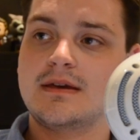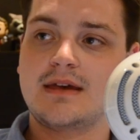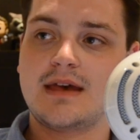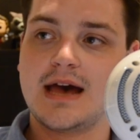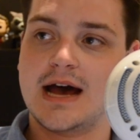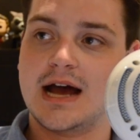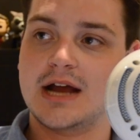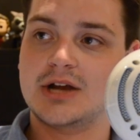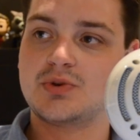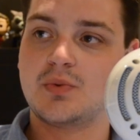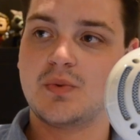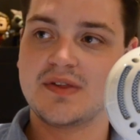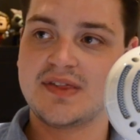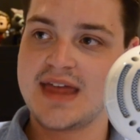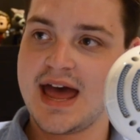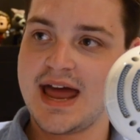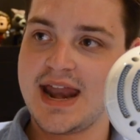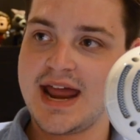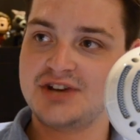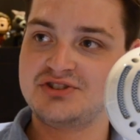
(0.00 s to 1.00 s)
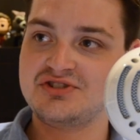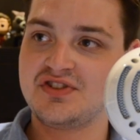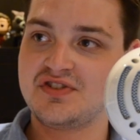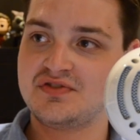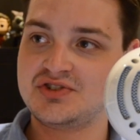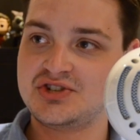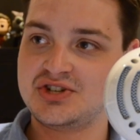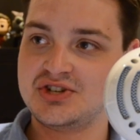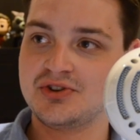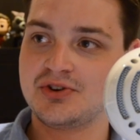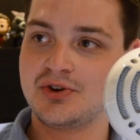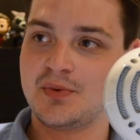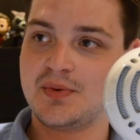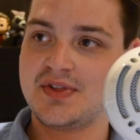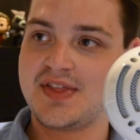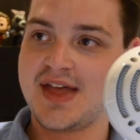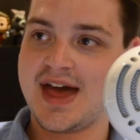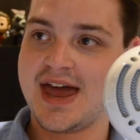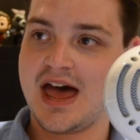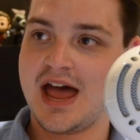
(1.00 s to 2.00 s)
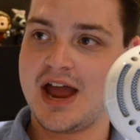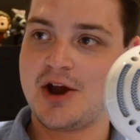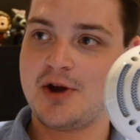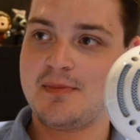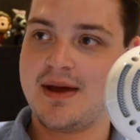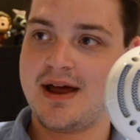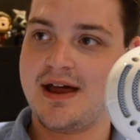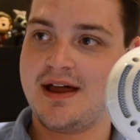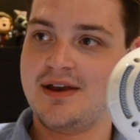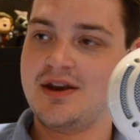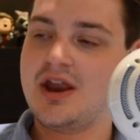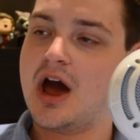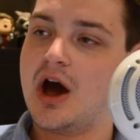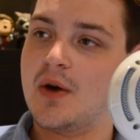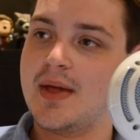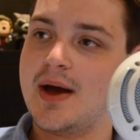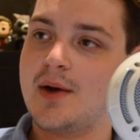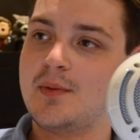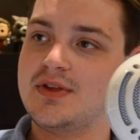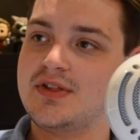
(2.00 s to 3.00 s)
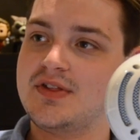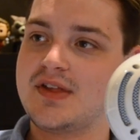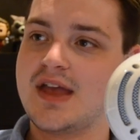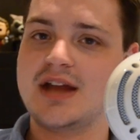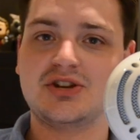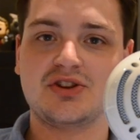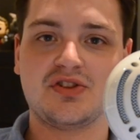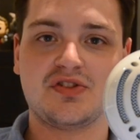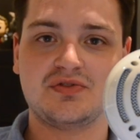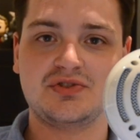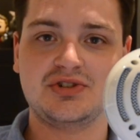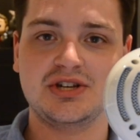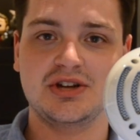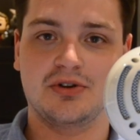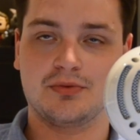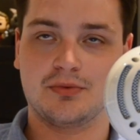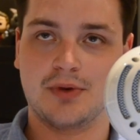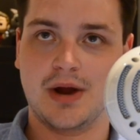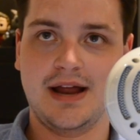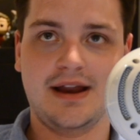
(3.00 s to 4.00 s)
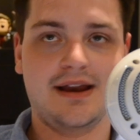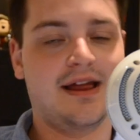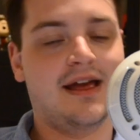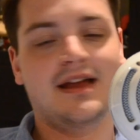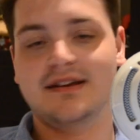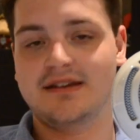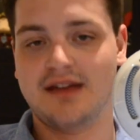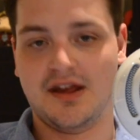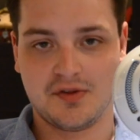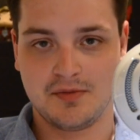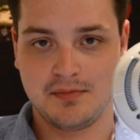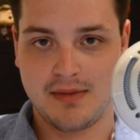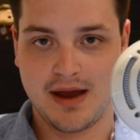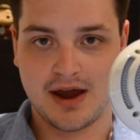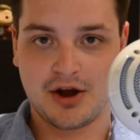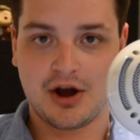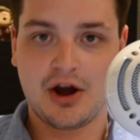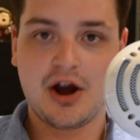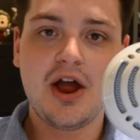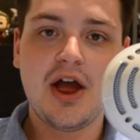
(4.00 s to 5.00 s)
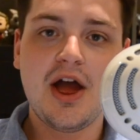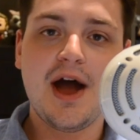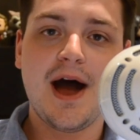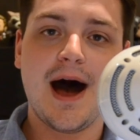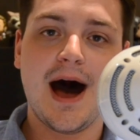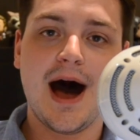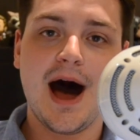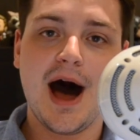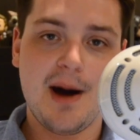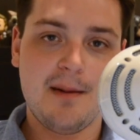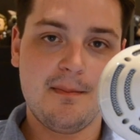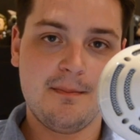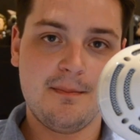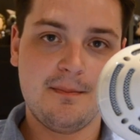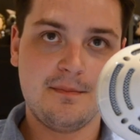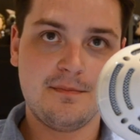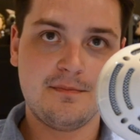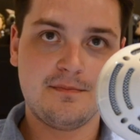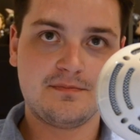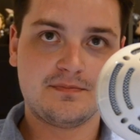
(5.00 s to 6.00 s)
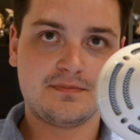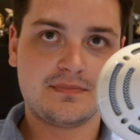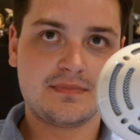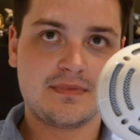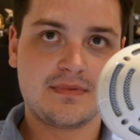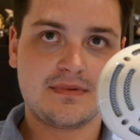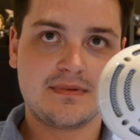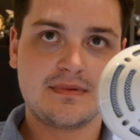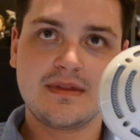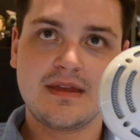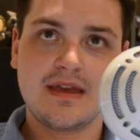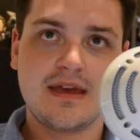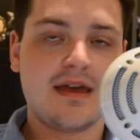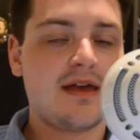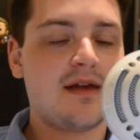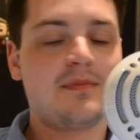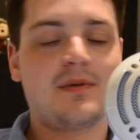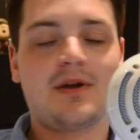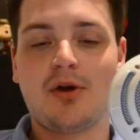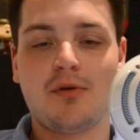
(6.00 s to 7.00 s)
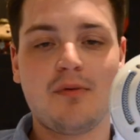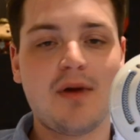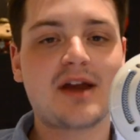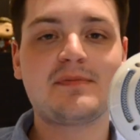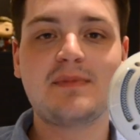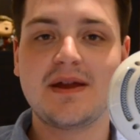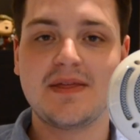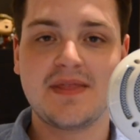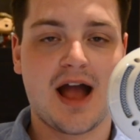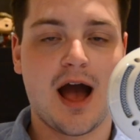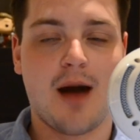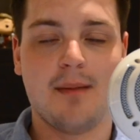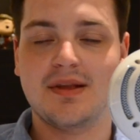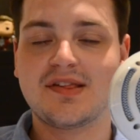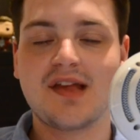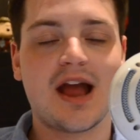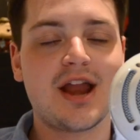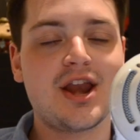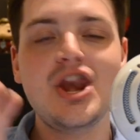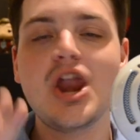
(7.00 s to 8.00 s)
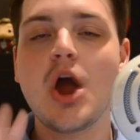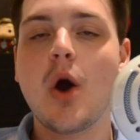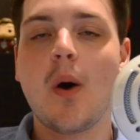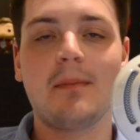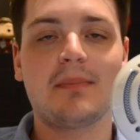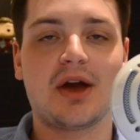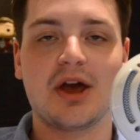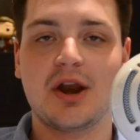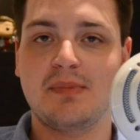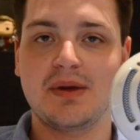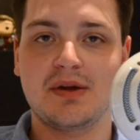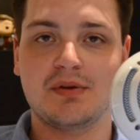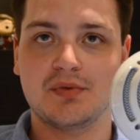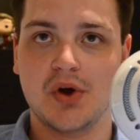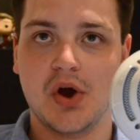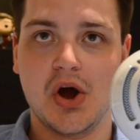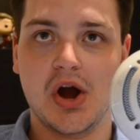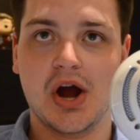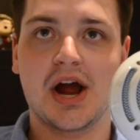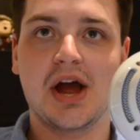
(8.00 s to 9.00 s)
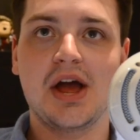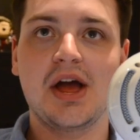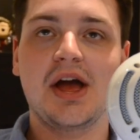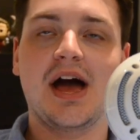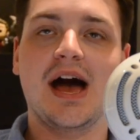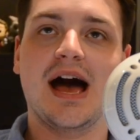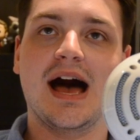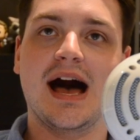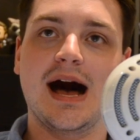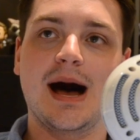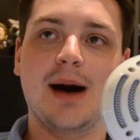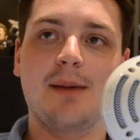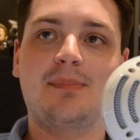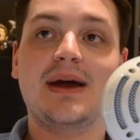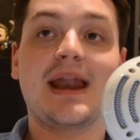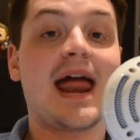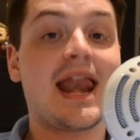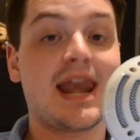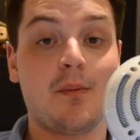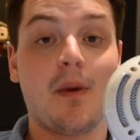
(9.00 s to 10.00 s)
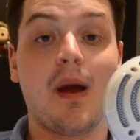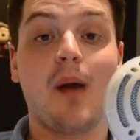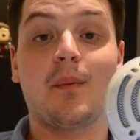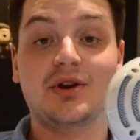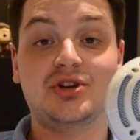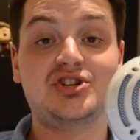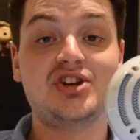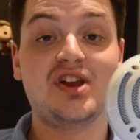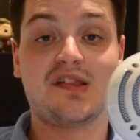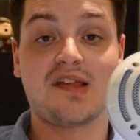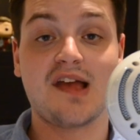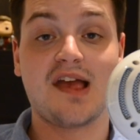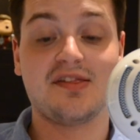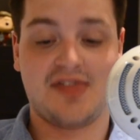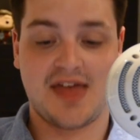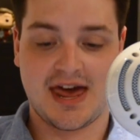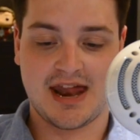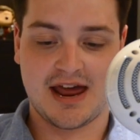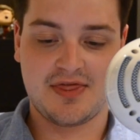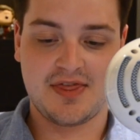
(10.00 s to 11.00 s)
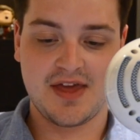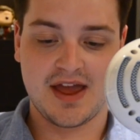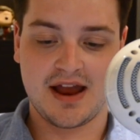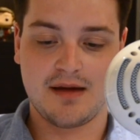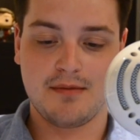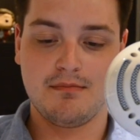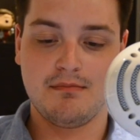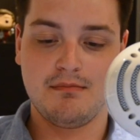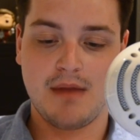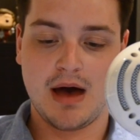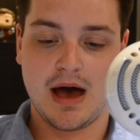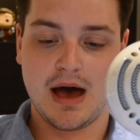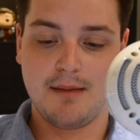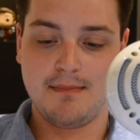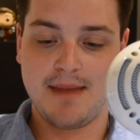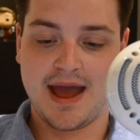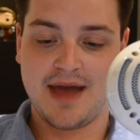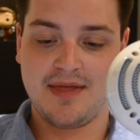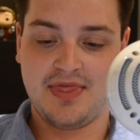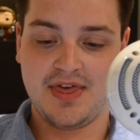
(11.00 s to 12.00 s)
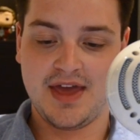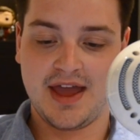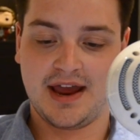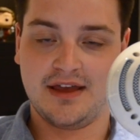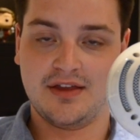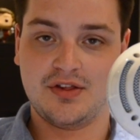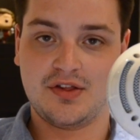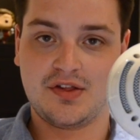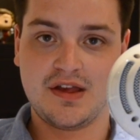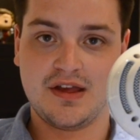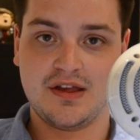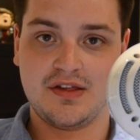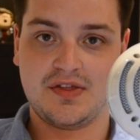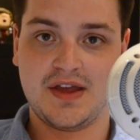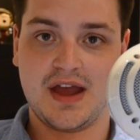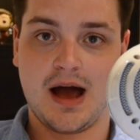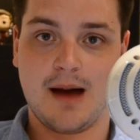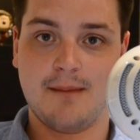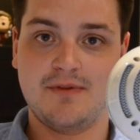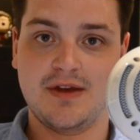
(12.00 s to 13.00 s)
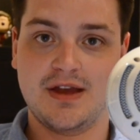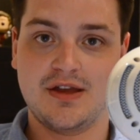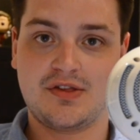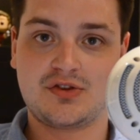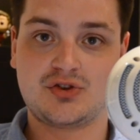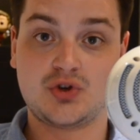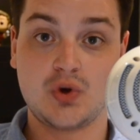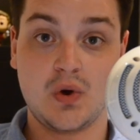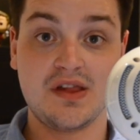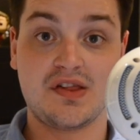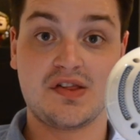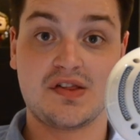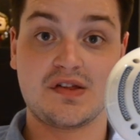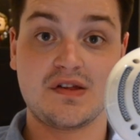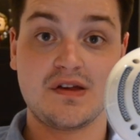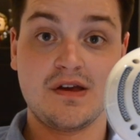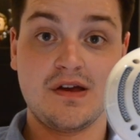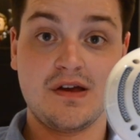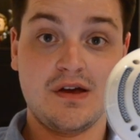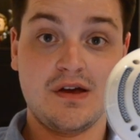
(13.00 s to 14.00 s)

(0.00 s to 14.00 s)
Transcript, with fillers: gosh, was that Agents of Shield or was that Iron Man? No, that was Agents of Shield, right? Doesn't matter. Um, correct me in the comments. I know I'm gonna be wrong. Uh, but anyway, when she says that, I think uh, Man Thing is is the obvious choice